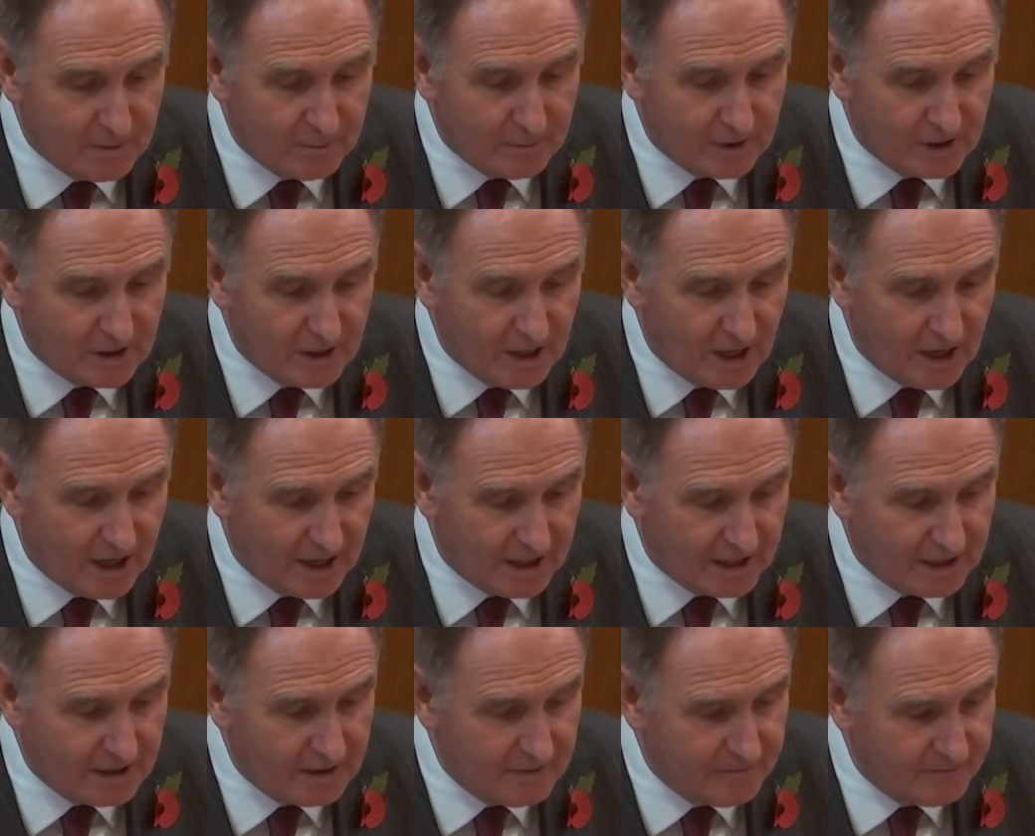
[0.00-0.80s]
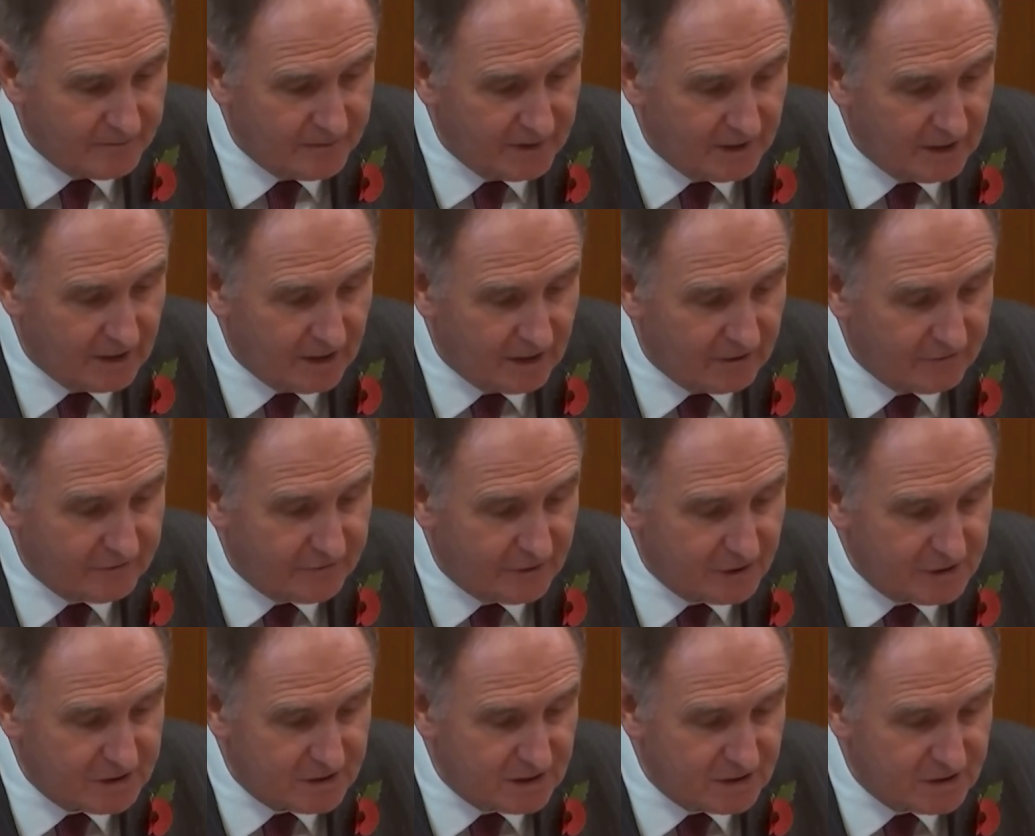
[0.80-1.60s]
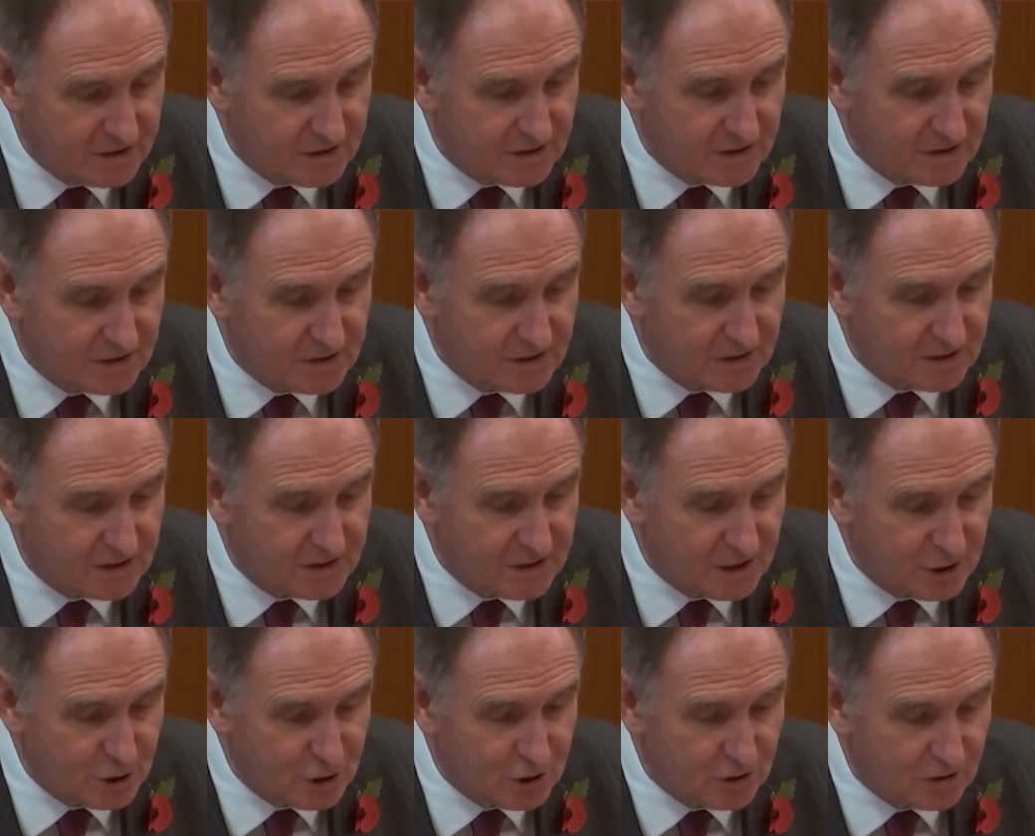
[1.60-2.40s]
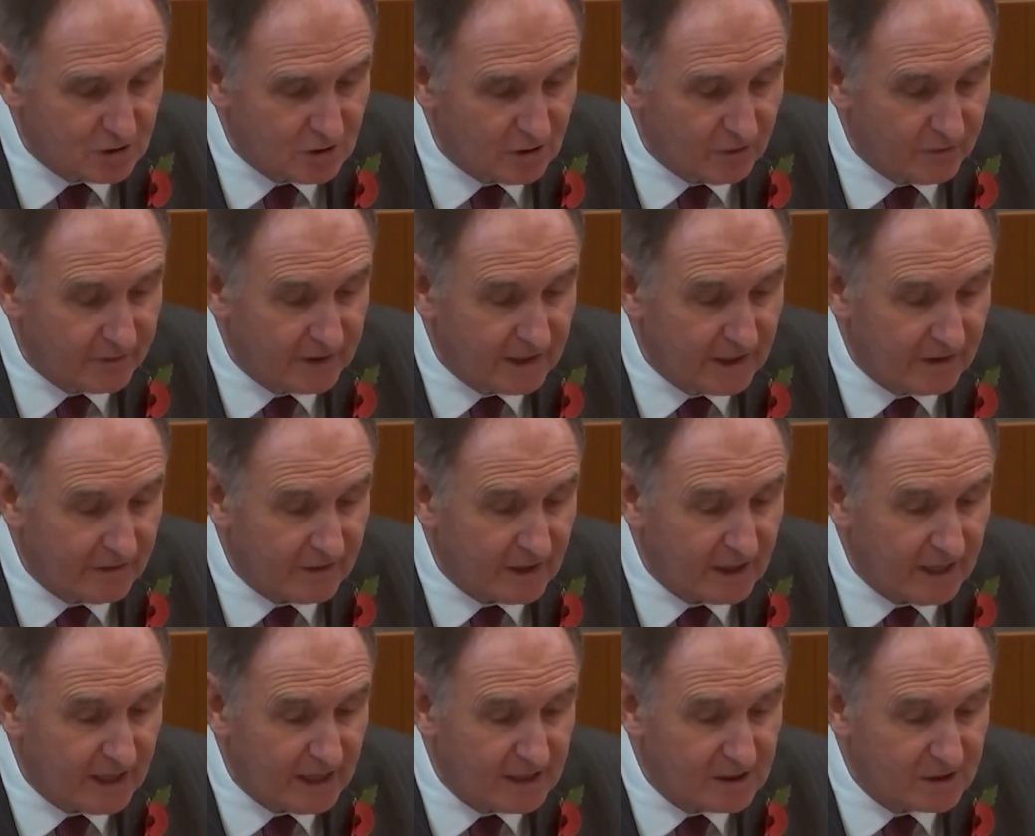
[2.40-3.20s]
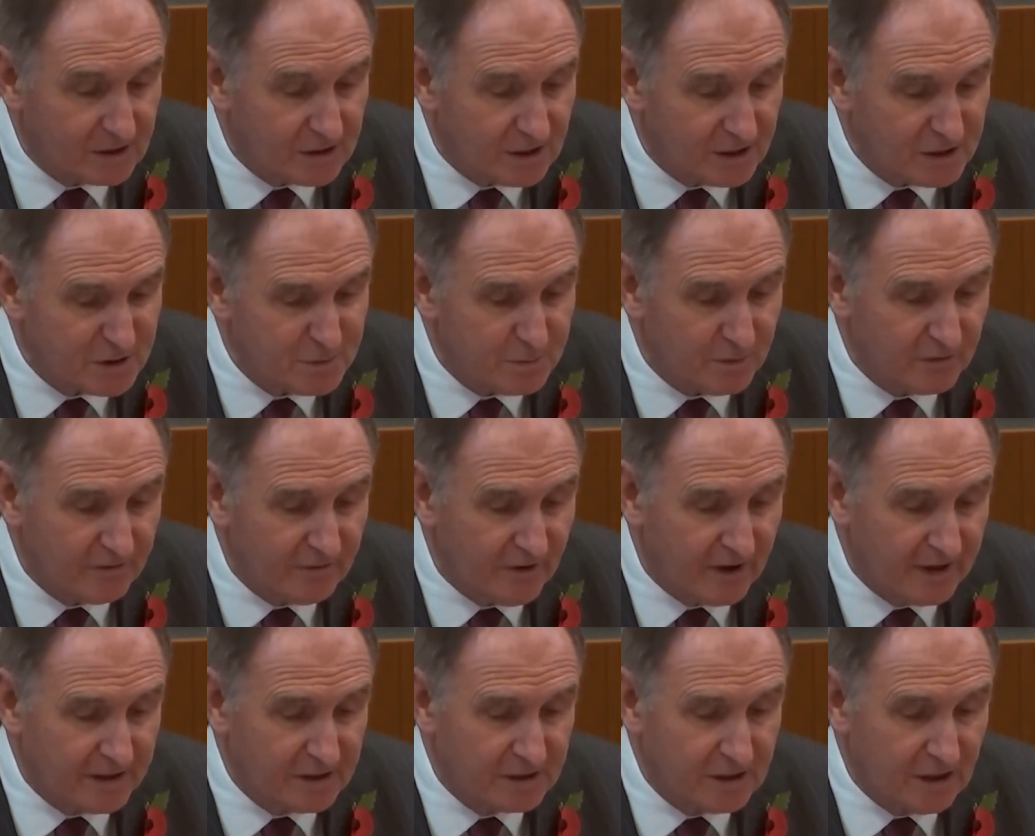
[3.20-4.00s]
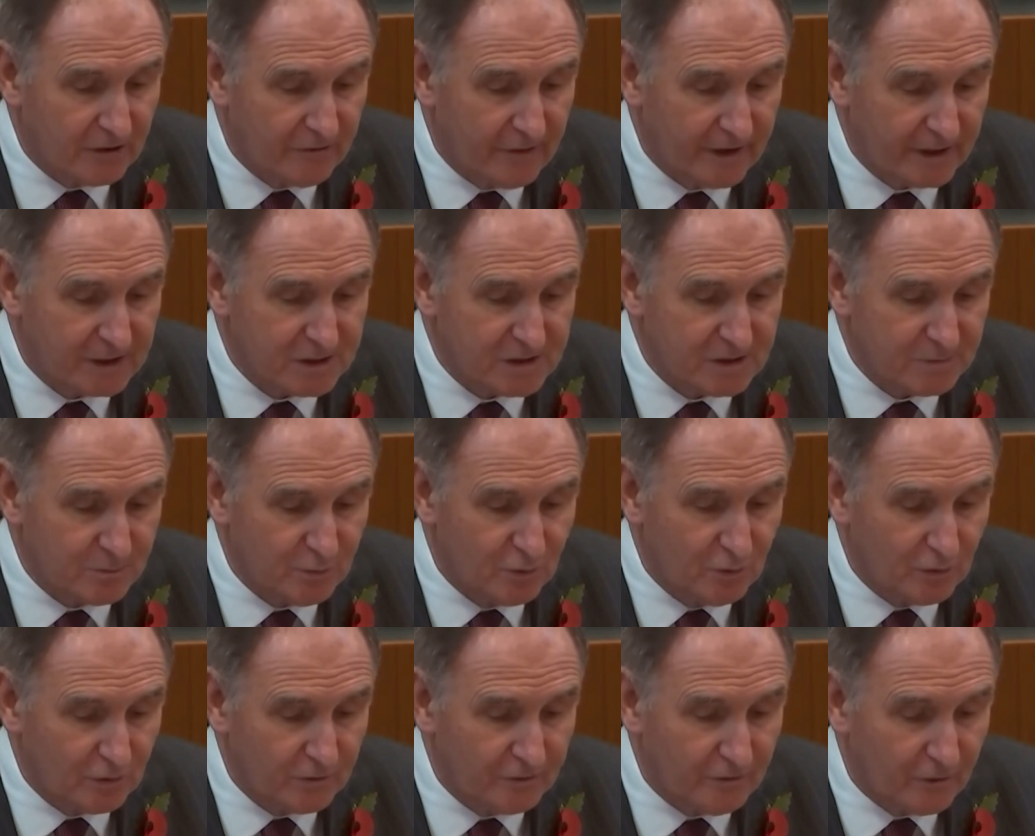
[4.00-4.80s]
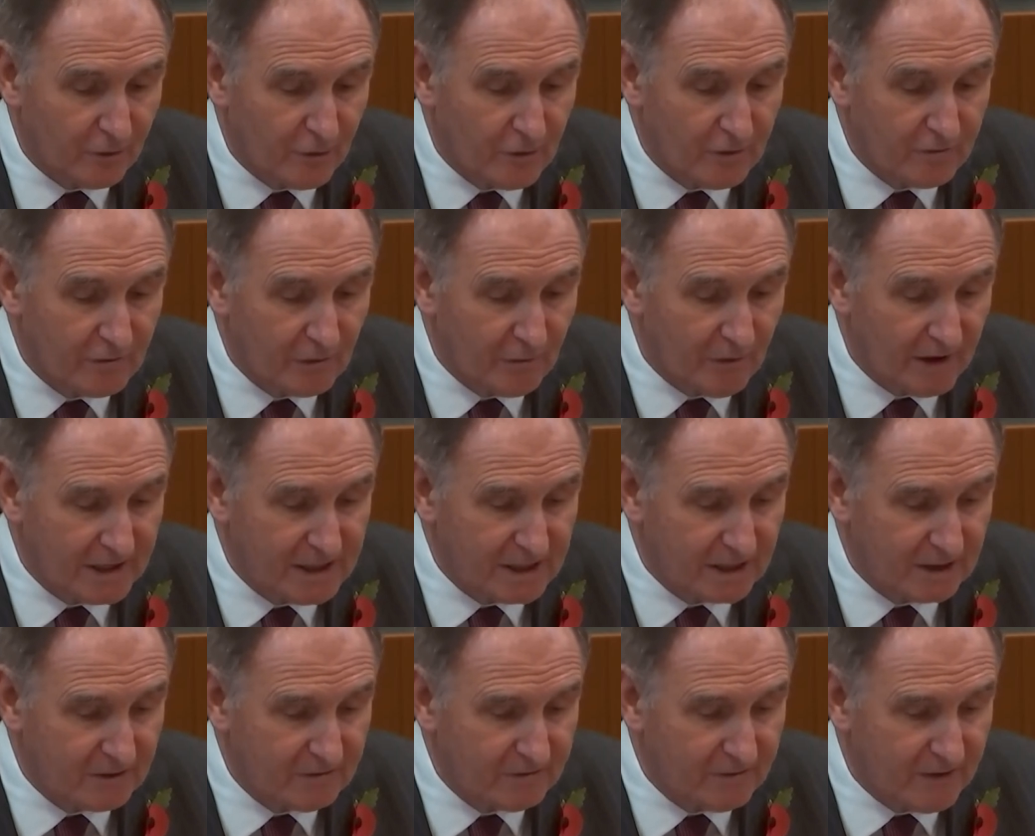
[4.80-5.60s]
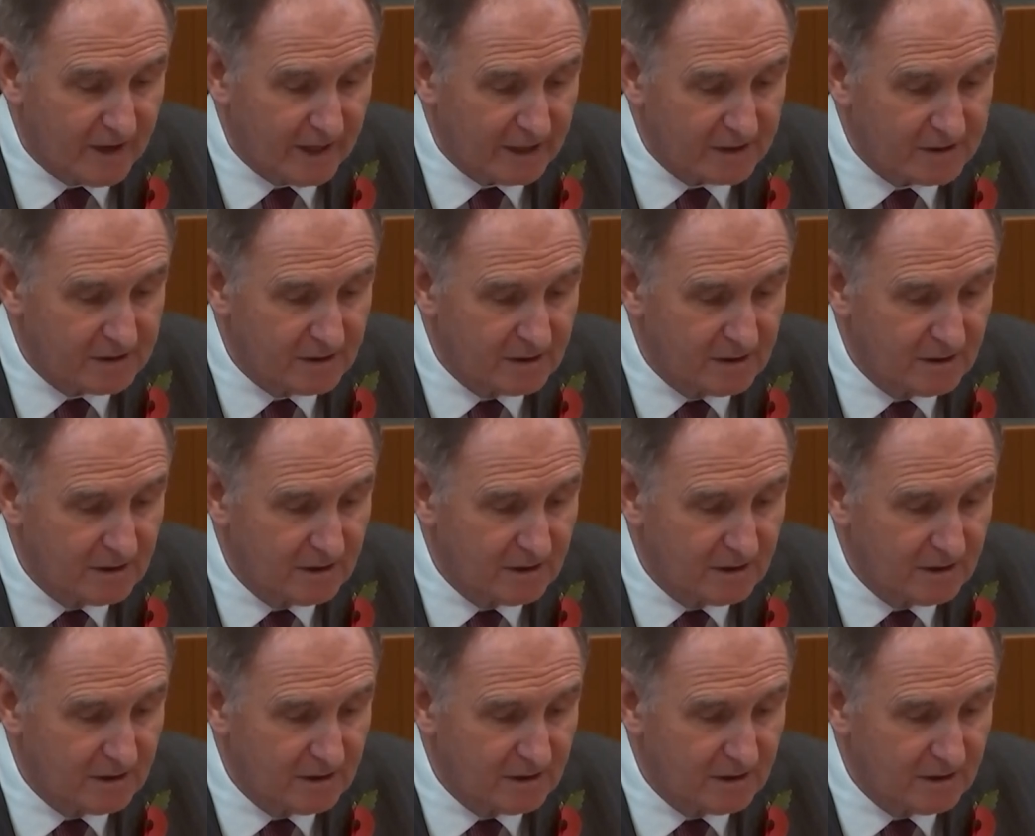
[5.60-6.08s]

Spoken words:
9, a first instance decision, on the other hand, does provide direct support for overriding effect,